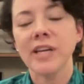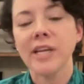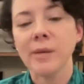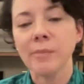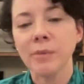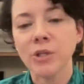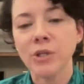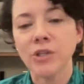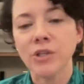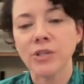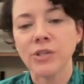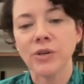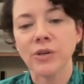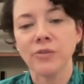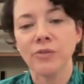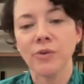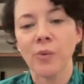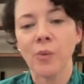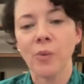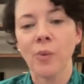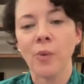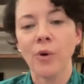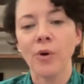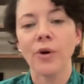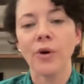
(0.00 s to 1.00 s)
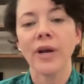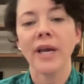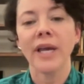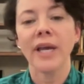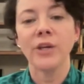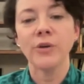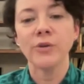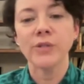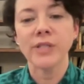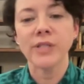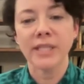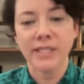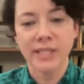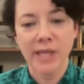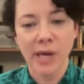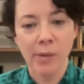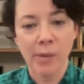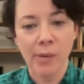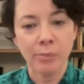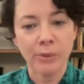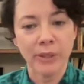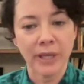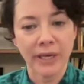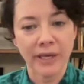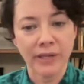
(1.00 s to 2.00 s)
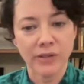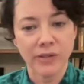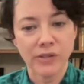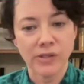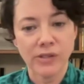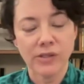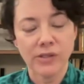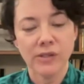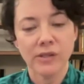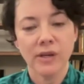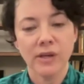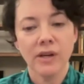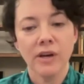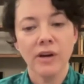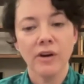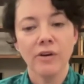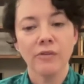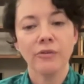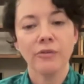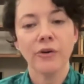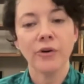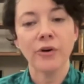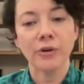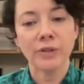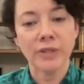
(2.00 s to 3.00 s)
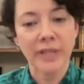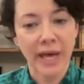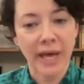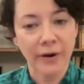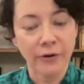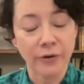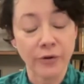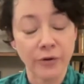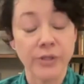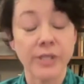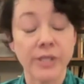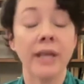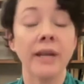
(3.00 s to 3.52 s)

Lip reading: images in her work and using templates for her letters.